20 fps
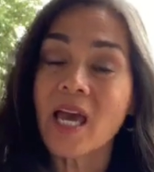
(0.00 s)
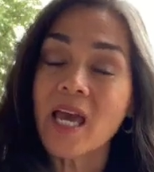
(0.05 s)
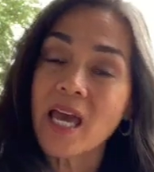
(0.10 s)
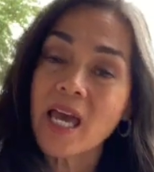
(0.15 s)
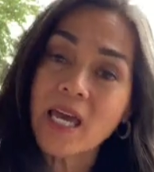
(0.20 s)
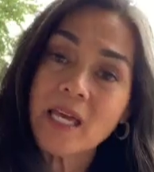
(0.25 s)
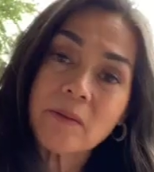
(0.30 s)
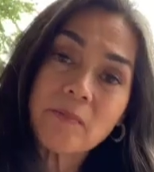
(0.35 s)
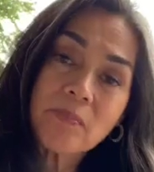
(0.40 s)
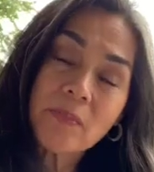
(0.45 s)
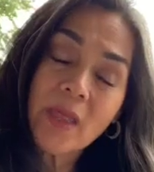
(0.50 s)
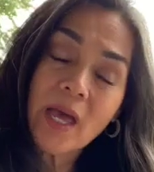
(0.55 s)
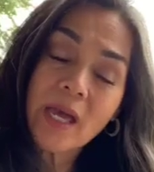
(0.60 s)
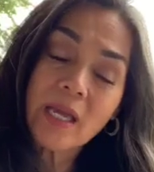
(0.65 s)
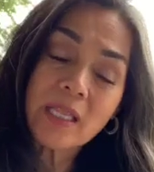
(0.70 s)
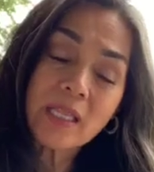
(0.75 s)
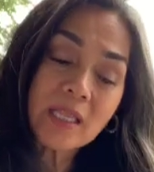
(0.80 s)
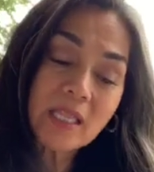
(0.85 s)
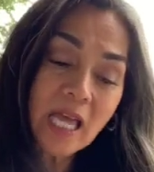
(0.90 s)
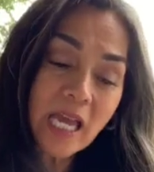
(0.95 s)
And
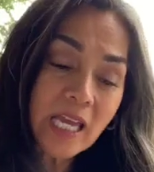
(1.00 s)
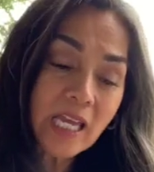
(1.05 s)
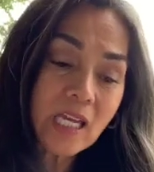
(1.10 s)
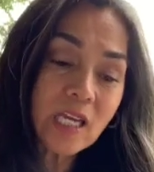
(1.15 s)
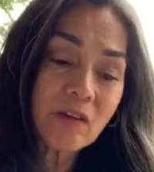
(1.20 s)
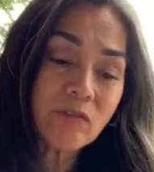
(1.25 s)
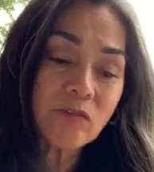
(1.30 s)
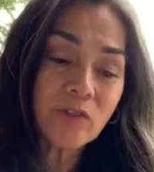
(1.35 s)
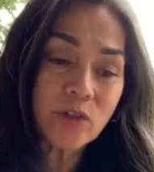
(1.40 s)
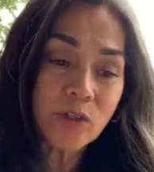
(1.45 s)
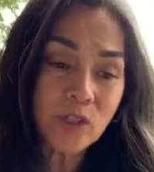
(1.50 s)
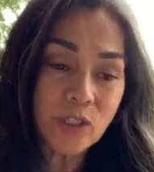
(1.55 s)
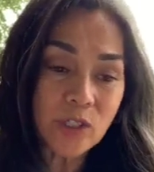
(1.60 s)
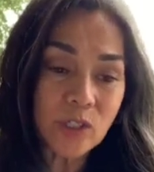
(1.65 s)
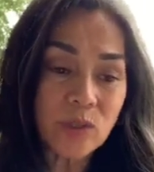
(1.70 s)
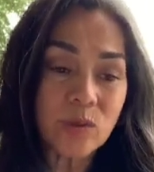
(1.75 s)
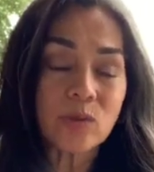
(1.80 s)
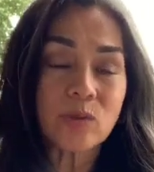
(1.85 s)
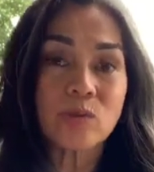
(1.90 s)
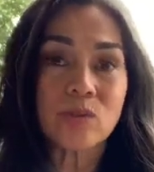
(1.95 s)
I'd like for
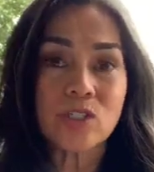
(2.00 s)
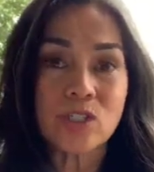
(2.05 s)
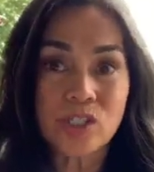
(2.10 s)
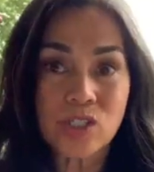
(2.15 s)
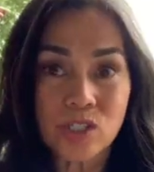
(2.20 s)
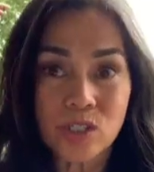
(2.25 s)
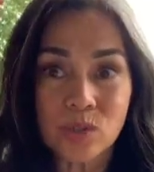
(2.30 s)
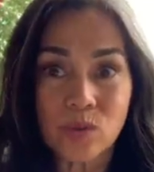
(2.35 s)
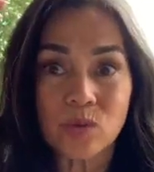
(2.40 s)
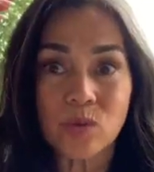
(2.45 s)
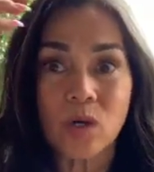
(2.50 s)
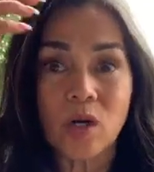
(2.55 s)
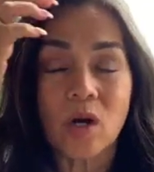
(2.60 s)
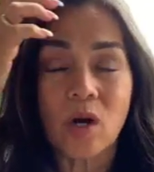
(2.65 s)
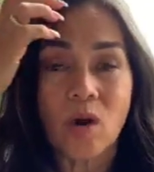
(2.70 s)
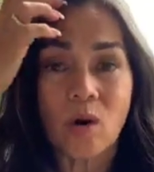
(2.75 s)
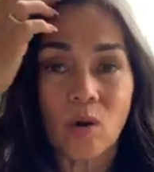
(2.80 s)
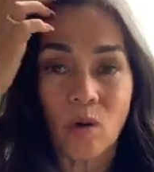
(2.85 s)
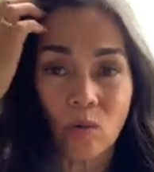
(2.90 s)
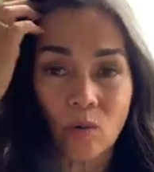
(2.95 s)
you to
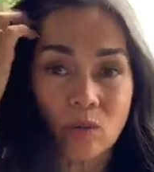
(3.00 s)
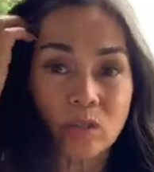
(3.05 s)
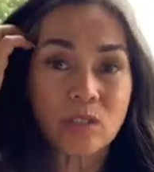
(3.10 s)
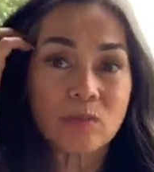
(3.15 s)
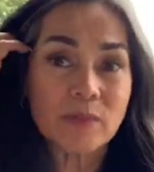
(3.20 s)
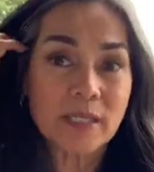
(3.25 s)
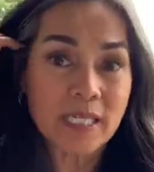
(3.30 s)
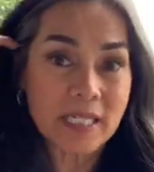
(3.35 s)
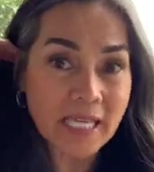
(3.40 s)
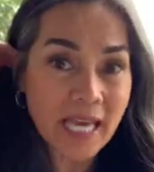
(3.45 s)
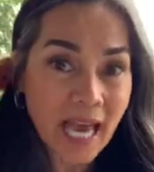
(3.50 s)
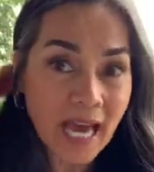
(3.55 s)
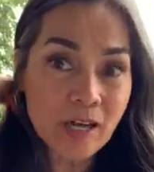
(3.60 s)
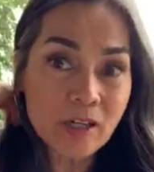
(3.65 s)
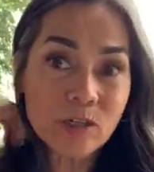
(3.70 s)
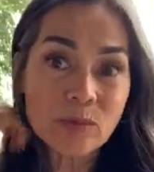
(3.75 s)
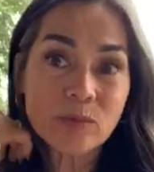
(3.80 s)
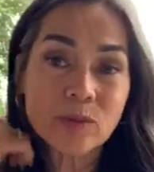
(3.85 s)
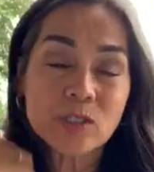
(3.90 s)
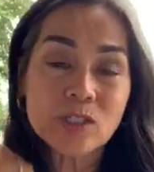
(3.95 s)
hold me
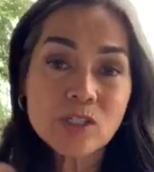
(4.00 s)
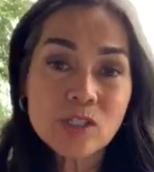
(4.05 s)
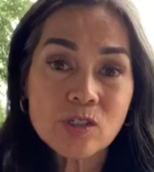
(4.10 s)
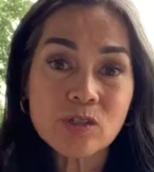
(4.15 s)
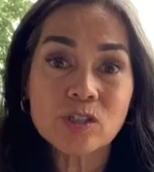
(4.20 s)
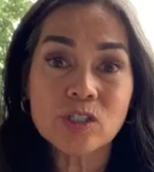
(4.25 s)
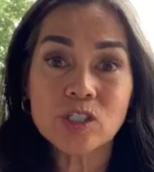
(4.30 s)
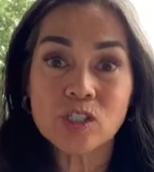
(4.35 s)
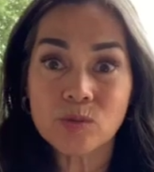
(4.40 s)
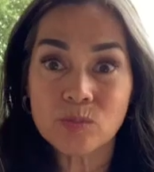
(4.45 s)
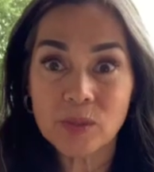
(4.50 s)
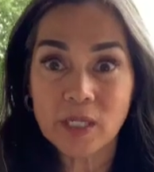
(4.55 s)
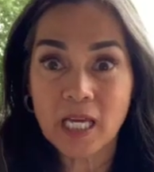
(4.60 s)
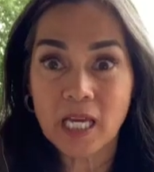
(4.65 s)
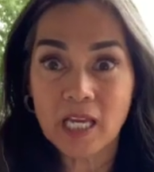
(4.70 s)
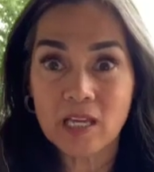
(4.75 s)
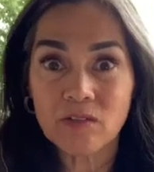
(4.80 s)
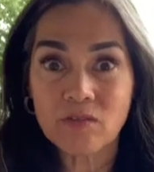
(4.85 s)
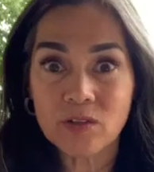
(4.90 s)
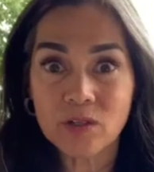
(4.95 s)
accountable to a new
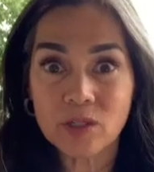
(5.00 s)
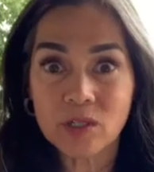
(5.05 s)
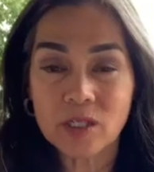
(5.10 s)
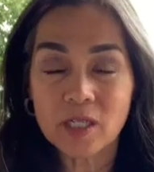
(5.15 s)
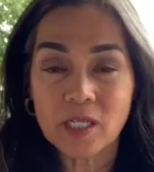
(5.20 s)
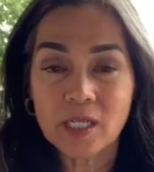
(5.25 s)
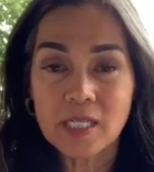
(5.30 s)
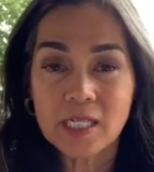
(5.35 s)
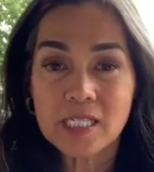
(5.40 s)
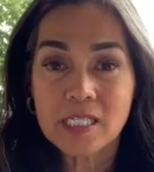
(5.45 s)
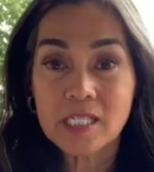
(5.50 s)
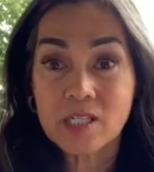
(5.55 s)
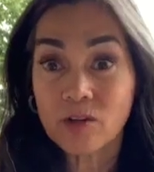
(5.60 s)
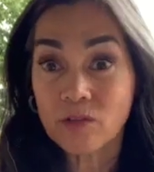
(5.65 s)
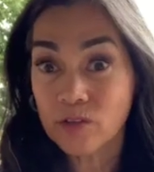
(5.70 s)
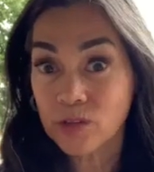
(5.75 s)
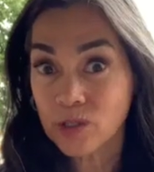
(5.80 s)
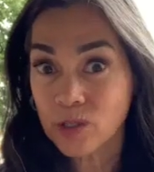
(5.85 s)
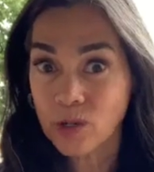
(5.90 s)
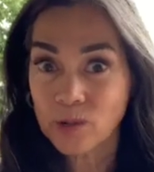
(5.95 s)
behavior. So
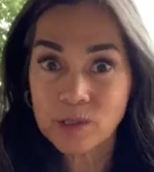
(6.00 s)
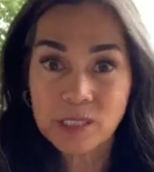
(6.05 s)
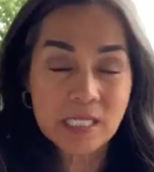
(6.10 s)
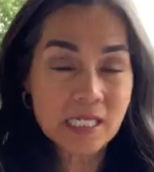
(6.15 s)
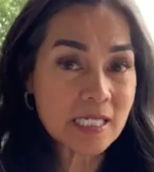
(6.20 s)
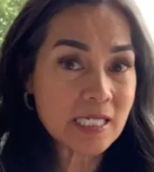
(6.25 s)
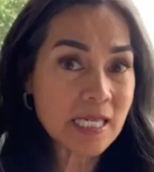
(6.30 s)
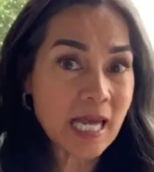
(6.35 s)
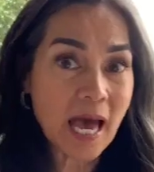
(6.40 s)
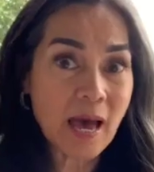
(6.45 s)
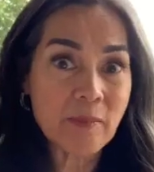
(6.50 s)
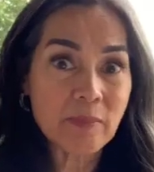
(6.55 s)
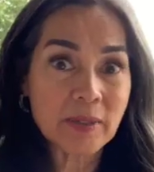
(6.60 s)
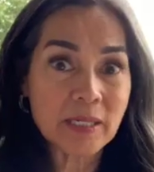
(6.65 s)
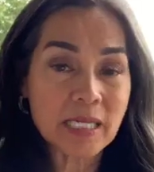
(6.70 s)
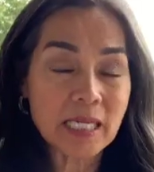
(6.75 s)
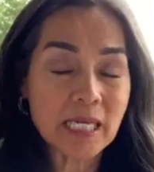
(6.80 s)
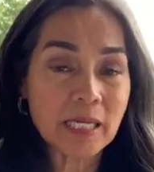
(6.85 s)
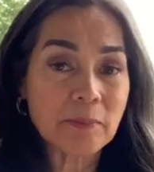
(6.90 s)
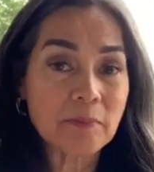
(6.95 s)
if you notice this
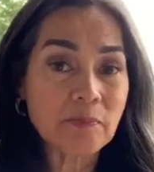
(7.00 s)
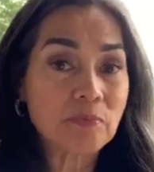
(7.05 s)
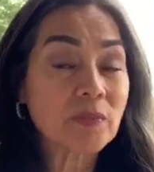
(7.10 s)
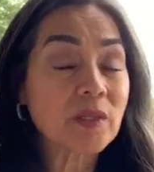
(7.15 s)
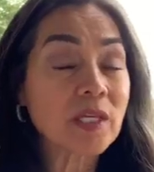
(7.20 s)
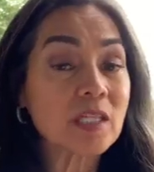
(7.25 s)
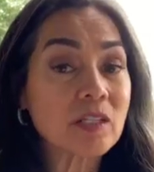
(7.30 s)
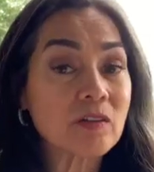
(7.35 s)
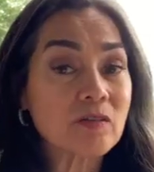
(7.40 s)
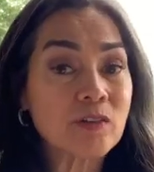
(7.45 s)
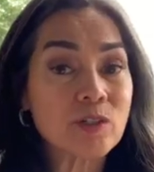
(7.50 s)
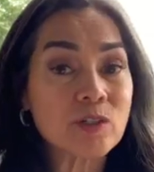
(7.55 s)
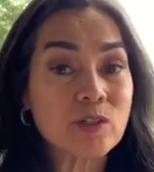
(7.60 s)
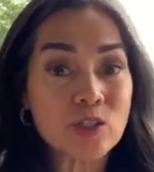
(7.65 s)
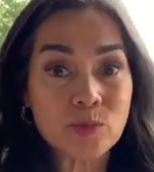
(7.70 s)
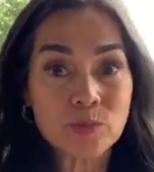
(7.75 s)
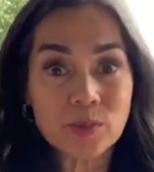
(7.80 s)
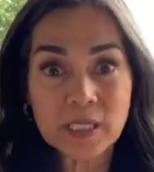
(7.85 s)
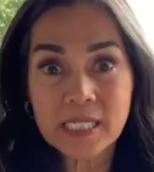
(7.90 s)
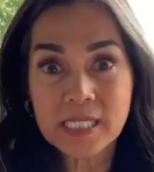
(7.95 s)
happening in the
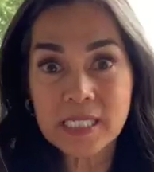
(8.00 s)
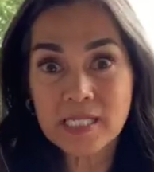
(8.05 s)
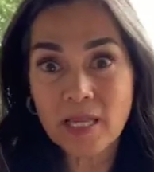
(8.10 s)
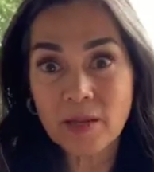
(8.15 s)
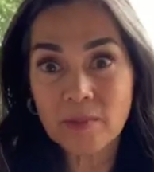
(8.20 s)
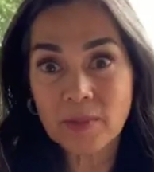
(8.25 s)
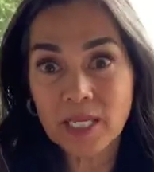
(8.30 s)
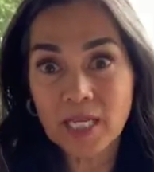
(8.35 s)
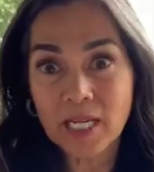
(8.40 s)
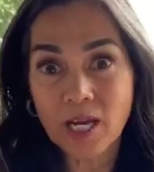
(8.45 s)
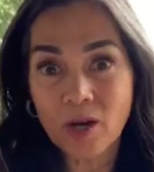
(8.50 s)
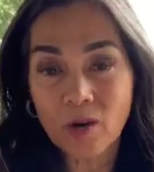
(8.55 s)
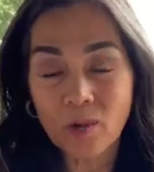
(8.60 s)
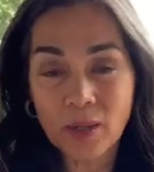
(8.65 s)
future, please let me know.